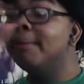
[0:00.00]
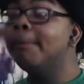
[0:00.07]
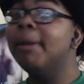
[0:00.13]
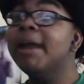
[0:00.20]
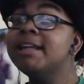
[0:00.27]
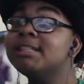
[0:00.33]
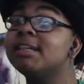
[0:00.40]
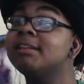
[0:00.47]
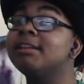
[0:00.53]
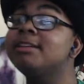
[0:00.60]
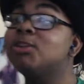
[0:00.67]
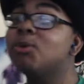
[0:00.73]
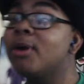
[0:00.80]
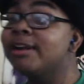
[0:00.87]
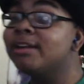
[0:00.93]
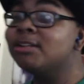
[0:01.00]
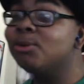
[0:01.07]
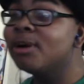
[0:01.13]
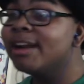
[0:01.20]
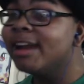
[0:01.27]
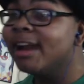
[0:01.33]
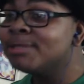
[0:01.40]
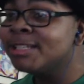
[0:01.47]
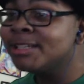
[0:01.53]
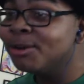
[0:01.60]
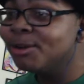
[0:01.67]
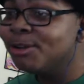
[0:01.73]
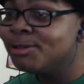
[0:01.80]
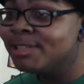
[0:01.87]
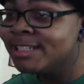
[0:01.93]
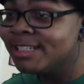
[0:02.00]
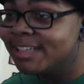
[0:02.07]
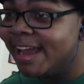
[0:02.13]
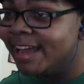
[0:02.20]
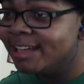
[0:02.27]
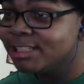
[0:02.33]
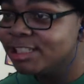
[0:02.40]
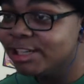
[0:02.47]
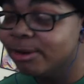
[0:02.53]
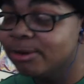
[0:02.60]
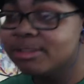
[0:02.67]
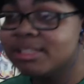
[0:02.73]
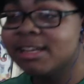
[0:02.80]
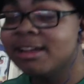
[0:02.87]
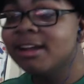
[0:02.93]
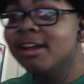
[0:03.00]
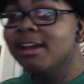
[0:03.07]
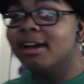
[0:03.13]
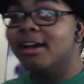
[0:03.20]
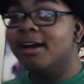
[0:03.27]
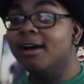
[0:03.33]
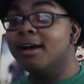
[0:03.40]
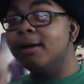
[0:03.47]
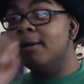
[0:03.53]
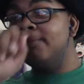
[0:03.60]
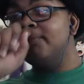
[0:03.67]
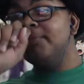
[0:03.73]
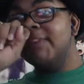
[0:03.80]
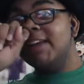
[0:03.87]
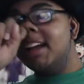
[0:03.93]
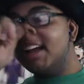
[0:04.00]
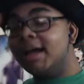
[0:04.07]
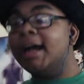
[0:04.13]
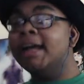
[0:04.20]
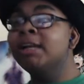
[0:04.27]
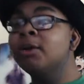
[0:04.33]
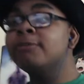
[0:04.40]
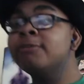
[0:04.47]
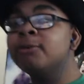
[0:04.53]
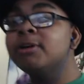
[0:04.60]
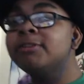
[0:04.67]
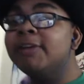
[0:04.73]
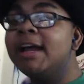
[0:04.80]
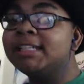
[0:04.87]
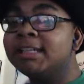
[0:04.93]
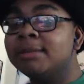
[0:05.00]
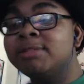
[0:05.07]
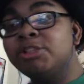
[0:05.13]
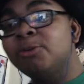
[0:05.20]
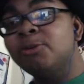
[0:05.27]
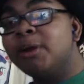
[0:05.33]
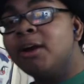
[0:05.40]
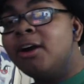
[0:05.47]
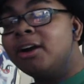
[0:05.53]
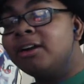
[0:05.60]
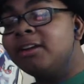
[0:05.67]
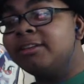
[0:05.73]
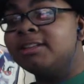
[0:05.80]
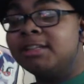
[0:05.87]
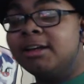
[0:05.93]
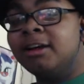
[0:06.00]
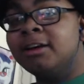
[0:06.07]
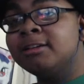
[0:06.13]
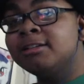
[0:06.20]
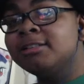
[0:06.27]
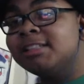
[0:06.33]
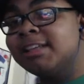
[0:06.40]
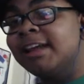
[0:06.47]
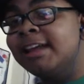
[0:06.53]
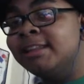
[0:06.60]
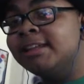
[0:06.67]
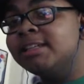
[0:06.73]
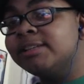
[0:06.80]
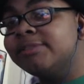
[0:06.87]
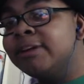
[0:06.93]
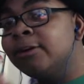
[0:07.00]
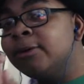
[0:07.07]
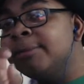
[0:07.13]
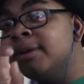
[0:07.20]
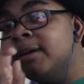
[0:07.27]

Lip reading: Basically 2020, I'm still using Sans jokes. I know for a fact I'm super hard on the songs in this film.